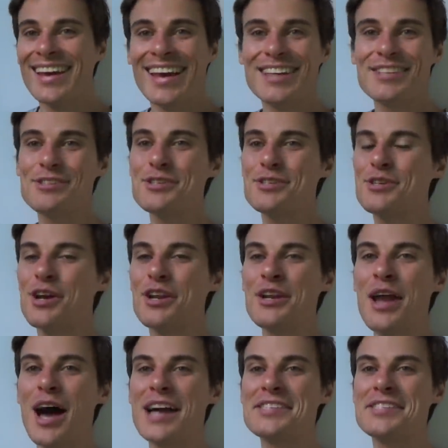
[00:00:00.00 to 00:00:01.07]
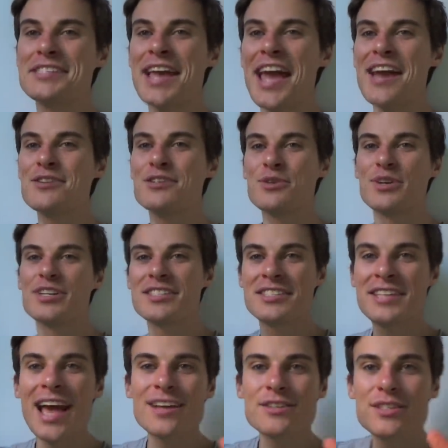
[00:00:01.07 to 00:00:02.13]
it's just got a nice sound to it. It
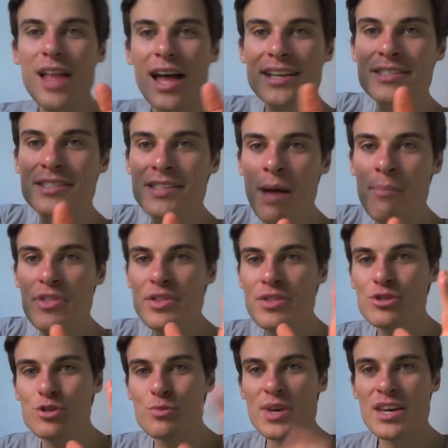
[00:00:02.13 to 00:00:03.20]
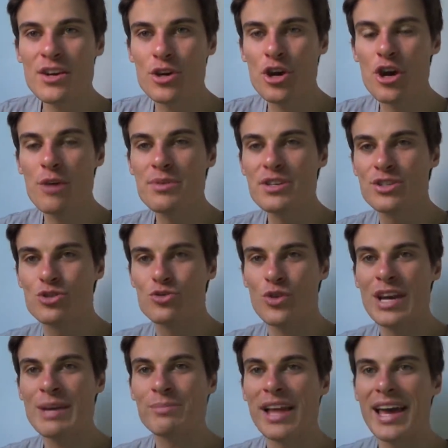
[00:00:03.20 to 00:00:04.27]
sounds like something that should be in Kirby's
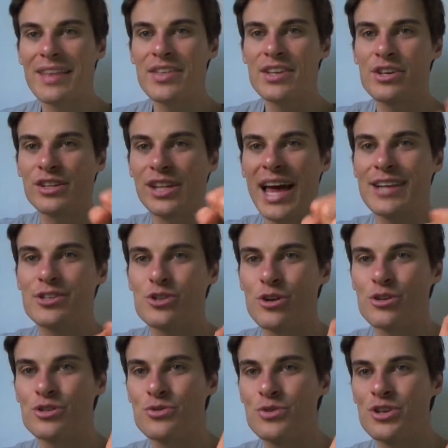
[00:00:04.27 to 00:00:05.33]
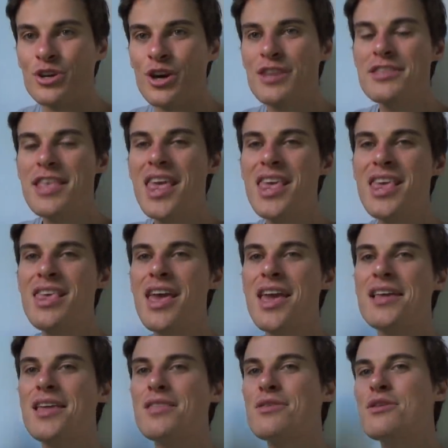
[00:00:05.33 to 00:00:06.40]
Dreamland that you latch onto and you go, yay,
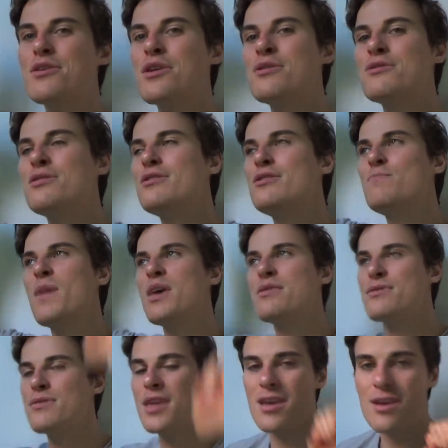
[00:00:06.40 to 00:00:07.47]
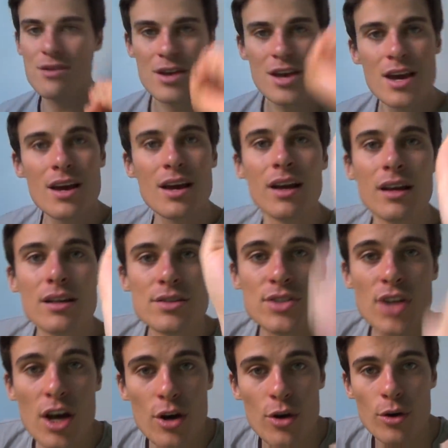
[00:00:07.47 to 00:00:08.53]
I get to go into space now.
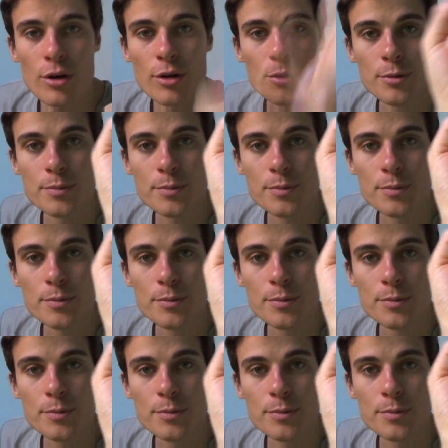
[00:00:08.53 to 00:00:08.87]
So,